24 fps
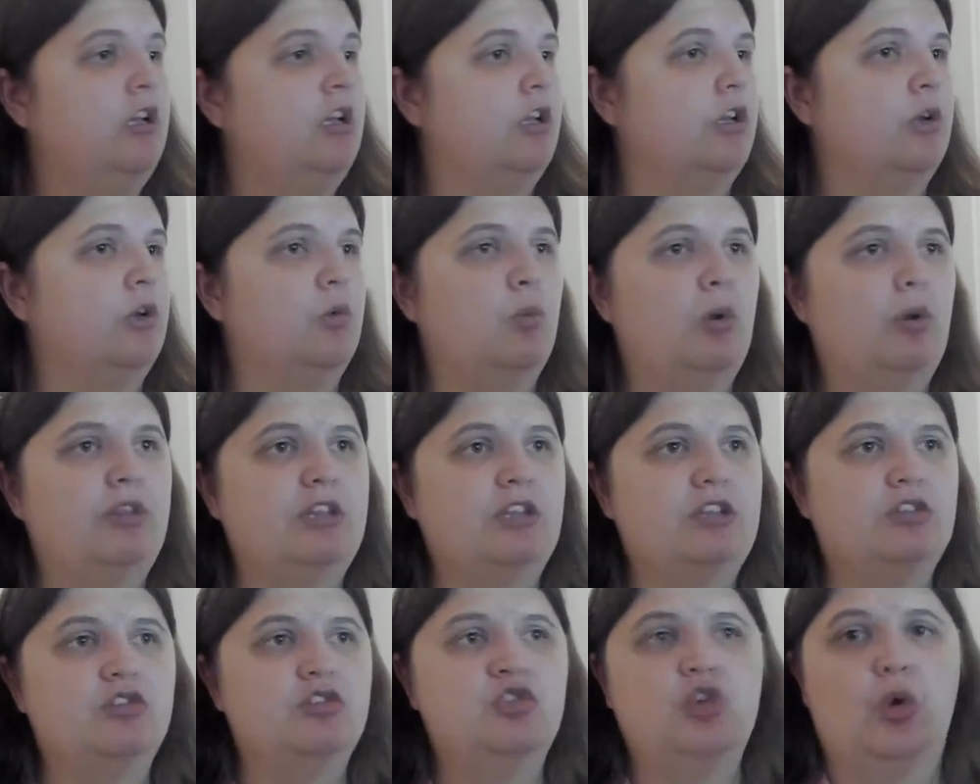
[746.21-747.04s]
one
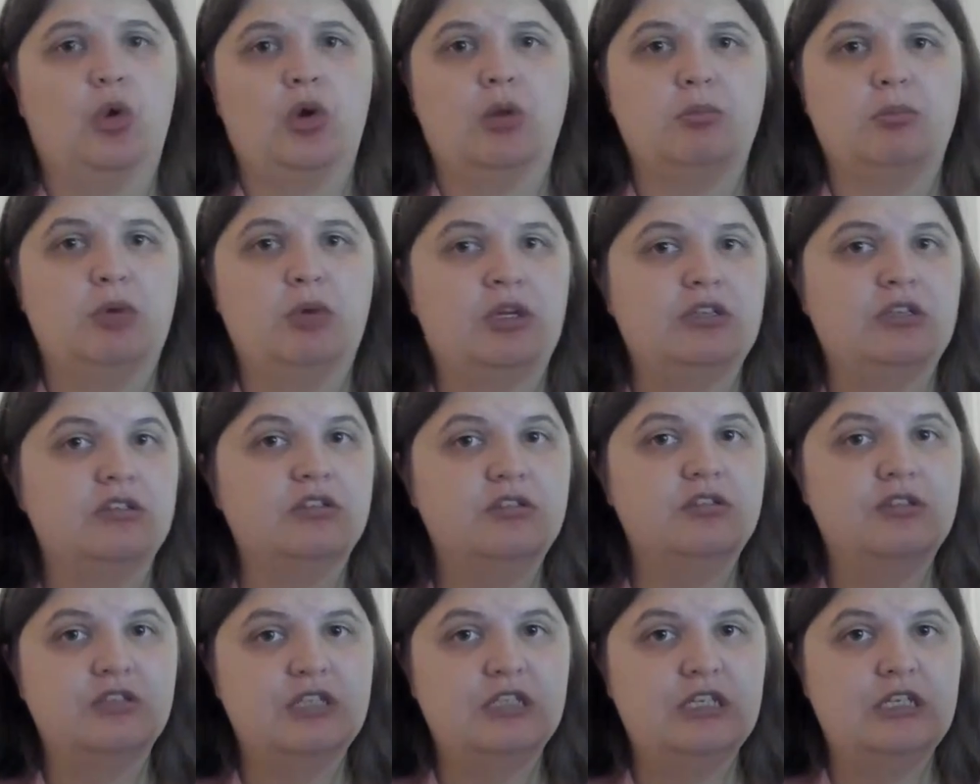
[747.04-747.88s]
that's shown up on
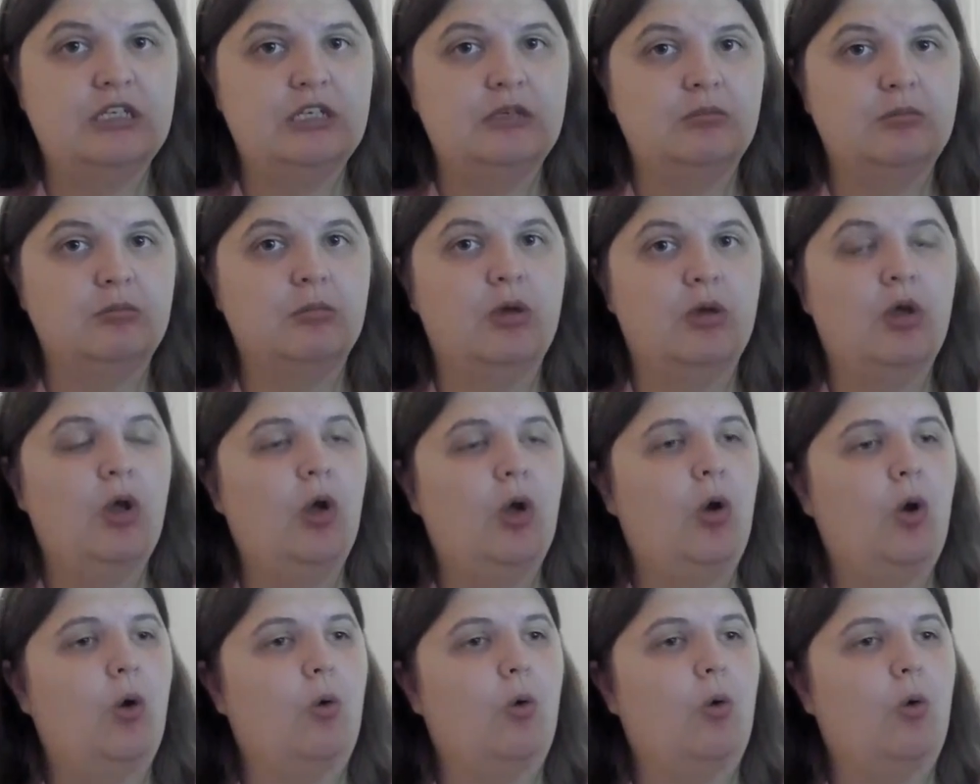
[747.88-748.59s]
Steam,